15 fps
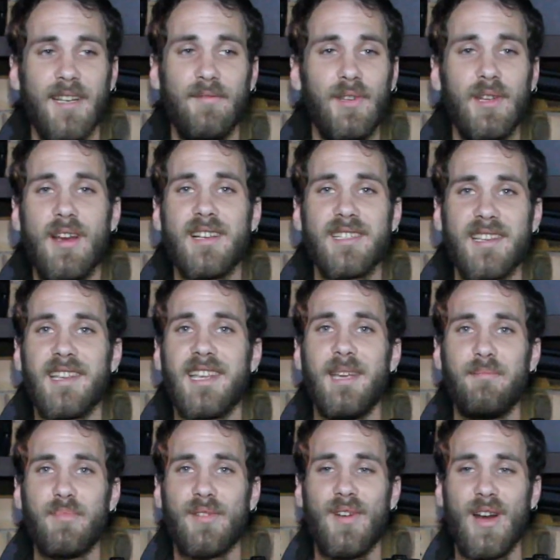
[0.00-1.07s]
if you guys can
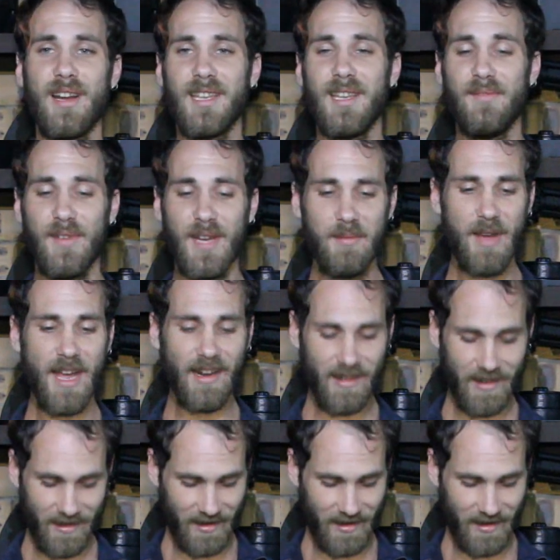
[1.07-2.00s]
keep providing your feedback,